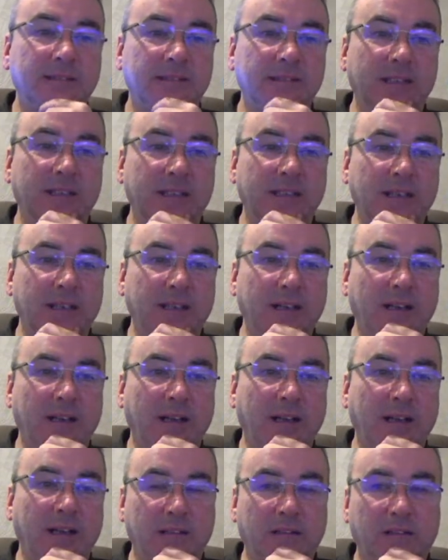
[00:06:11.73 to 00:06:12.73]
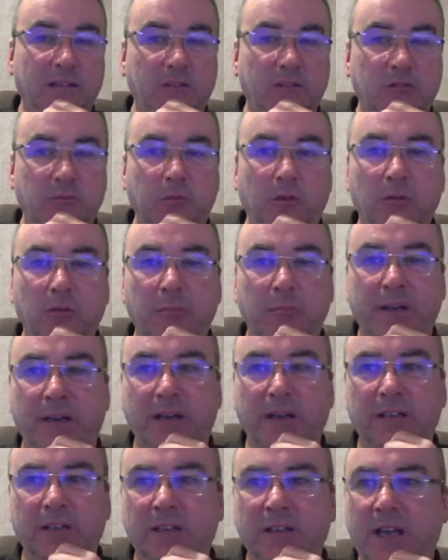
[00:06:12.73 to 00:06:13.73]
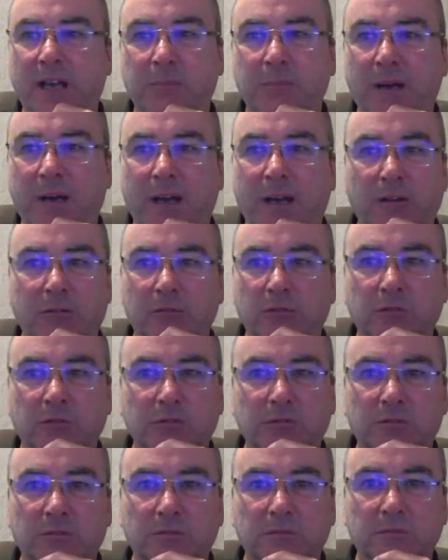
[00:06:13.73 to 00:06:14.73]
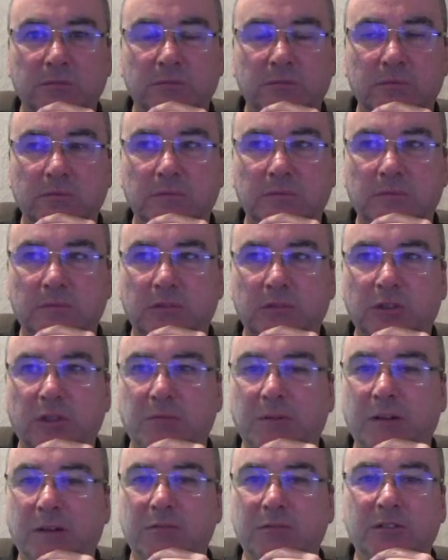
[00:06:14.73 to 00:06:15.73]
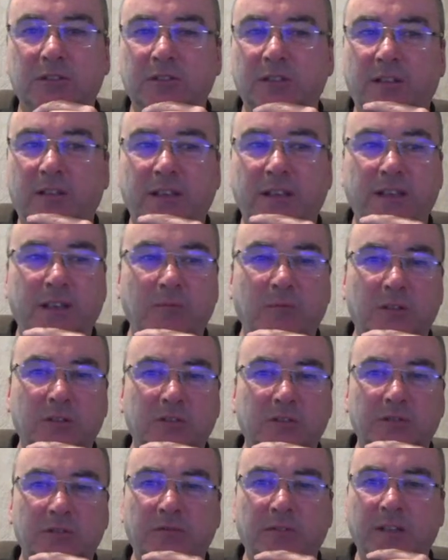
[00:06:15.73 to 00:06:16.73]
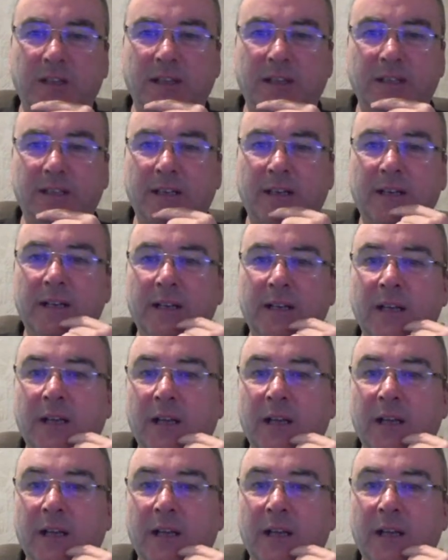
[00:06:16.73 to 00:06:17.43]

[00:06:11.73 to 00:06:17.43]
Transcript: I had a small mirror, £9, 2 ounces I think it was, something like that.